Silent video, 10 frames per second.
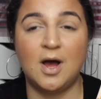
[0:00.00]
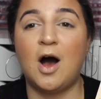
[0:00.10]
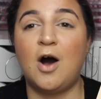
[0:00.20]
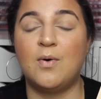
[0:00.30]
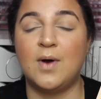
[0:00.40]

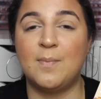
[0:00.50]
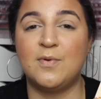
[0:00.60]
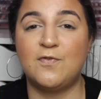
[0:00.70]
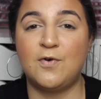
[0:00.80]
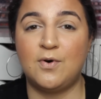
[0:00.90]
Oh, and
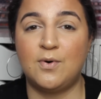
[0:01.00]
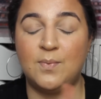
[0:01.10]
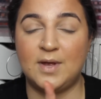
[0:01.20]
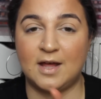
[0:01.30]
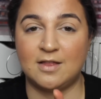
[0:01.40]
before
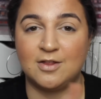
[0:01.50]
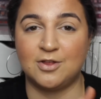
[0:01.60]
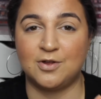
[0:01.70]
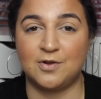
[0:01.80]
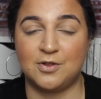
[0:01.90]
we get into the
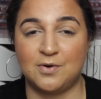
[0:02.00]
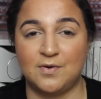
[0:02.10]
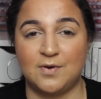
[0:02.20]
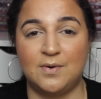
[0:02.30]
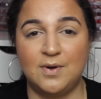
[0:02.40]

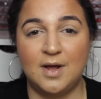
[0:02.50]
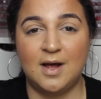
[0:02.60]
tutorial,